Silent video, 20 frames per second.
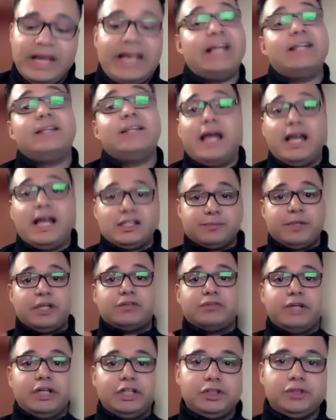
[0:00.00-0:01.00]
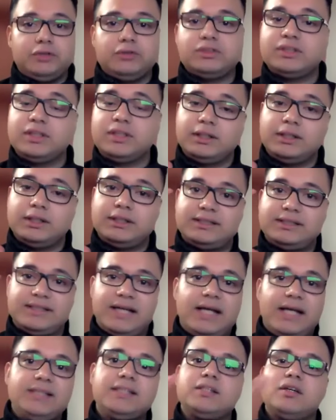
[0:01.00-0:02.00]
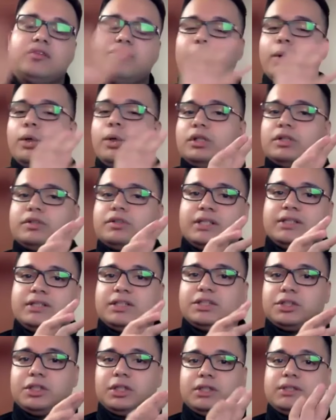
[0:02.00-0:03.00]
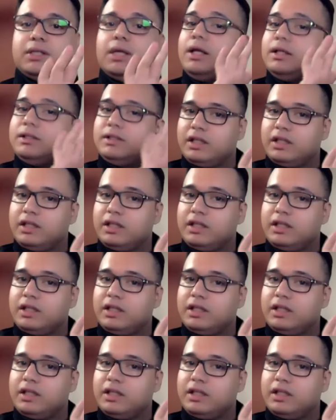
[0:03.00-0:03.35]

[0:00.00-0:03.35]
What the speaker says: And the aspect ratio, the sizes of both the transistors,